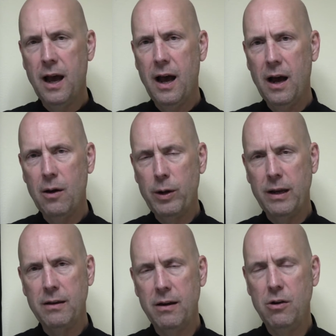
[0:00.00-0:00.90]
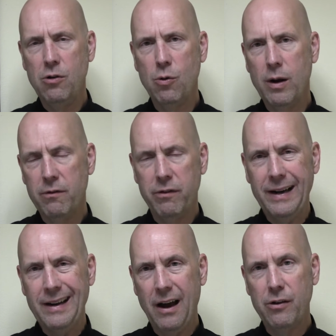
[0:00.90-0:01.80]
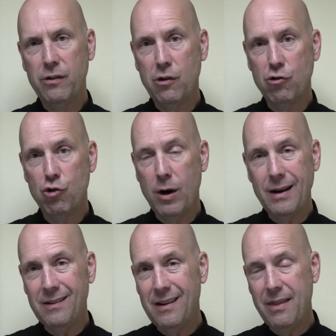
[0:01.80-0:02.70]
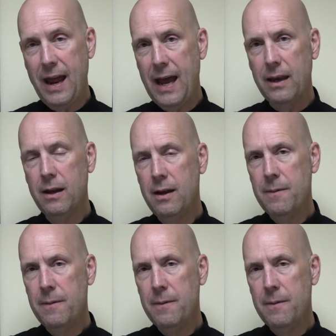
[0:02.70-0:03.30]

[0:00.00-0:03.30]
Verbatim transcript: Uh, we continue to invite others to join us in that.